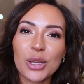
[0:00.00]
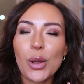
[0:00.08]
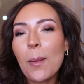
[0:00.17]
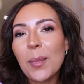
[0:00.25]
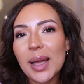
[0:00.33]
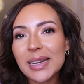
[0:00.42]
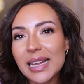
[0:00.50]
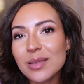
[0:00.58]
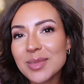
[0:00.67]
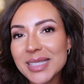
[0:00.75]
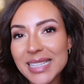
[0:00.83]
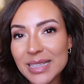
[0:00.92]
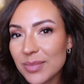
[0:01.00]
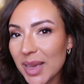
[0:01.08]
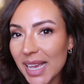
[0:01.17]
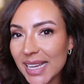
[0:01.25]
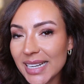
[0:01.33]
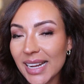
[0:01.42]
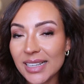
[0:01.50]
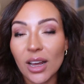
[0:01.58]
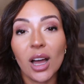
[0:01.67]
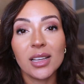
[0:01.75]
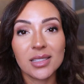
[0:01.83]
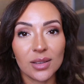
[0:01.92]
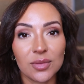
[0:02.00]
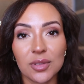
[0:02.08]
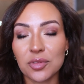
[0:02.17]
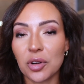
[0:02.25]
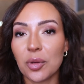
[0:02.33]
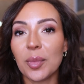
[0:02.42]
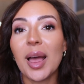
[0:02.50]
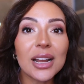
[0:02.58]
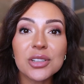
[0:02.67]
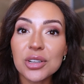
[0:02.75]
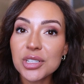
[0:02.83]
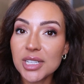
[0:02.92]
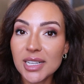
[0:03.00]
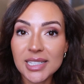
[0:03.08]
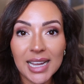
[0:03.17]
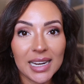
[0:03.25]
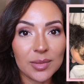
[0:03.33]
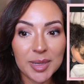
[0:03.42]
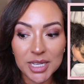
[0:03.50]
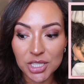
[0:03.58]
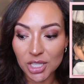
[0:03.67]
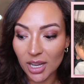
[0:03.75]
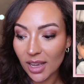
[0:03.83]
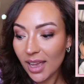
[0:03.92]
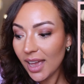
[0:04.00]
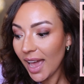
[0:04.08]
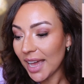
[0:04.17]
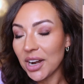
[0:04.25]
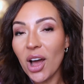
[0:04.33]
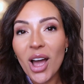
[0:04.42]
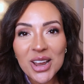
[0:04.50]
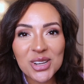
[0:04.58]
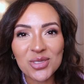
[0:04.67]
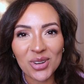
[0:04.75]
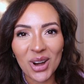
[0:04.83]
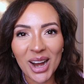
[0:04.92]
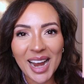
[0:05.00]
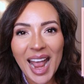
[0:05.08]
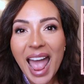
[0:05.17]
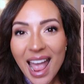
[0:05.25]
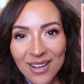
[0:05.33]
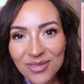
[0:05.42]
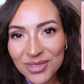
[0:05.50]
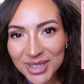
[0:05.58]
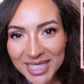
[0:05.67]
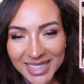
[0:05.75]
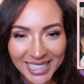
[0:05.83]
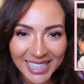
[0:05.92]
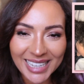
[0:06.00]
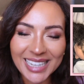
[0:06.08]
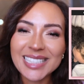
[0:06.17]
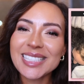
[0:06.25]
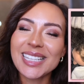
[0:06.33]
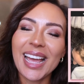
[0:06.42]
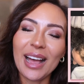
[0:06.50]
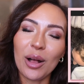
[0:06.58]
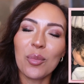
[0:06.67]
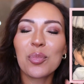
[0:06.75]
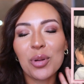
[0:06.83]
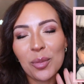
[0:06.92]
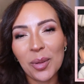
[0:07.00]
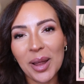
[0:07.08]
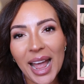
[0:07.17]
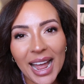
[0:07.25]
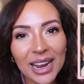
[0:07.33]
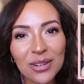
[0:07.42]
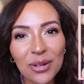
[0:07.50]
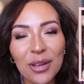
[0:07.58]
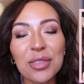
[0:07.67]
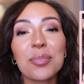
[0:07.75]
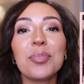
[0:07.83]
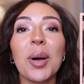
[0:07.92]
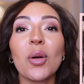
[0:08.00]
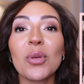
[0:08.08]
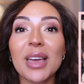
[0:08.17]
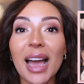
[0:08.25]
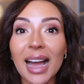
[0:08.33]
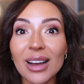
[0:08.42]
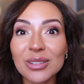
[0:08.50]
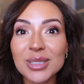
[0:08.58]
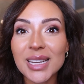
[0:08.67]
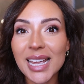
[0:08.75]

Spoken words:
so my name is Iman and I suffer from androgenetic alopecia, and I try everything to help promote hair growth but without